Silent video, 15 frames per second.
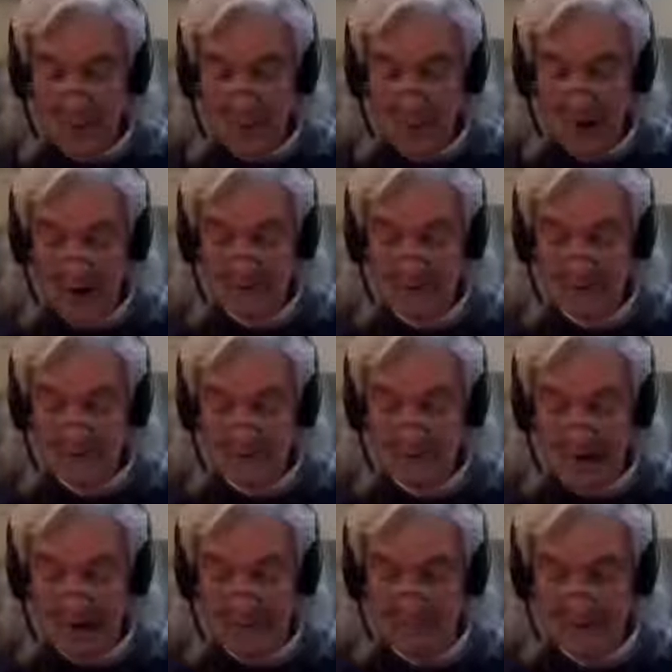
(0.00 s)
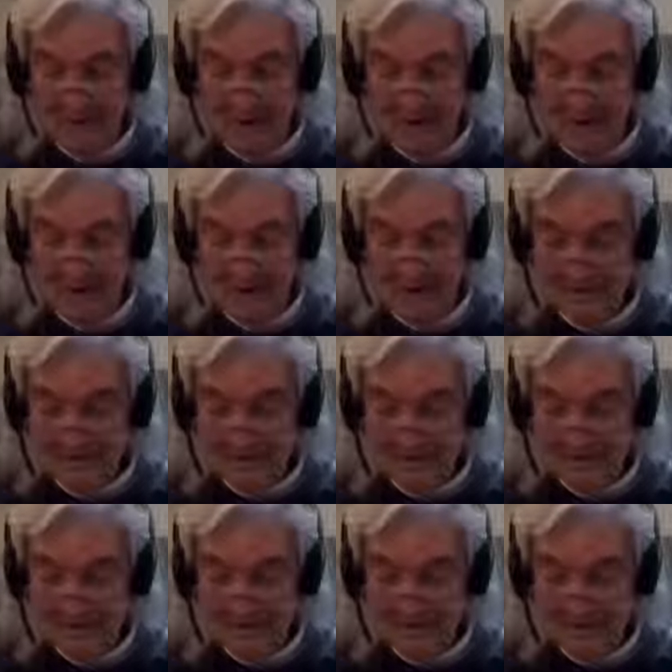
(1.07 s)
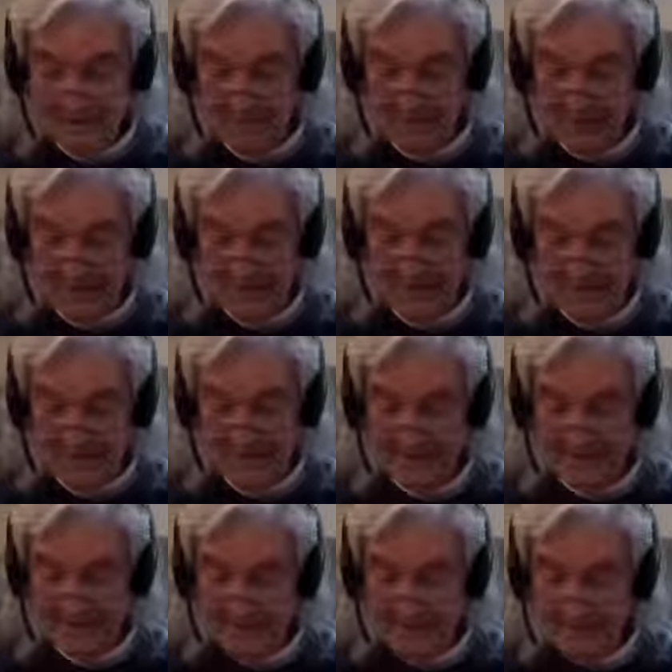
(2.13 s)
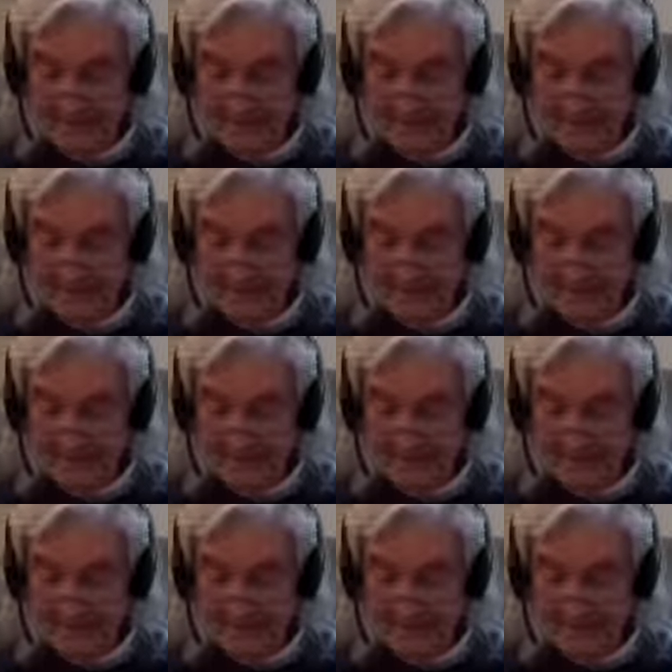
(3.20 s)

want this to happen again, that's in parentheses,